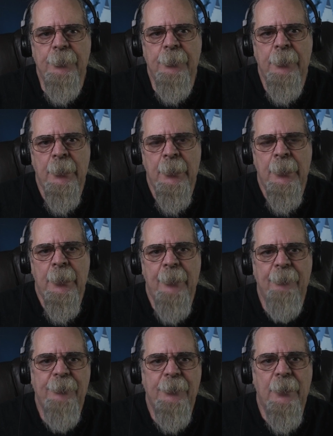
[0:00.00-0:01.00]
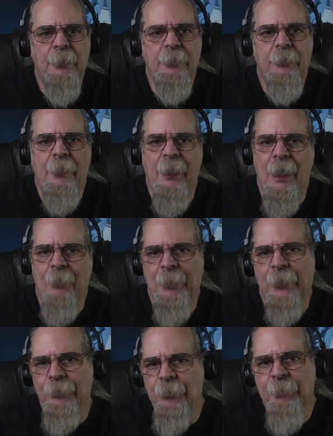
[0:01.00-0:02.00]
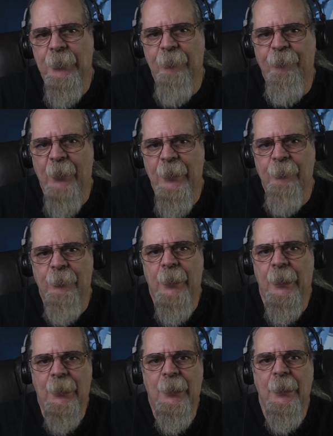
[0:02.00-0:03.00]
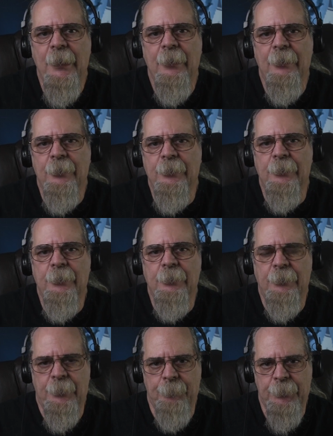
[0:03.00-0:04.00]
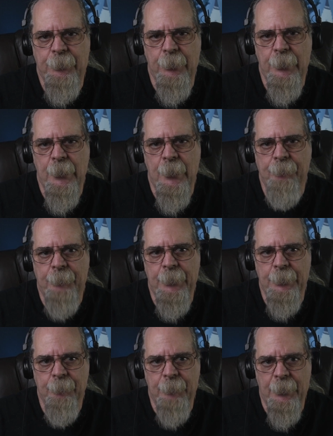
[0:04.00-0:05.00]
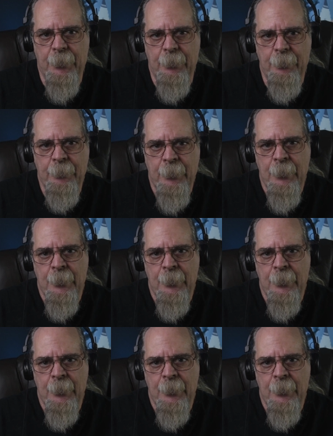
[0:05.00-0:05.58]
And if so, how about do me a favor and click the subscribe button below.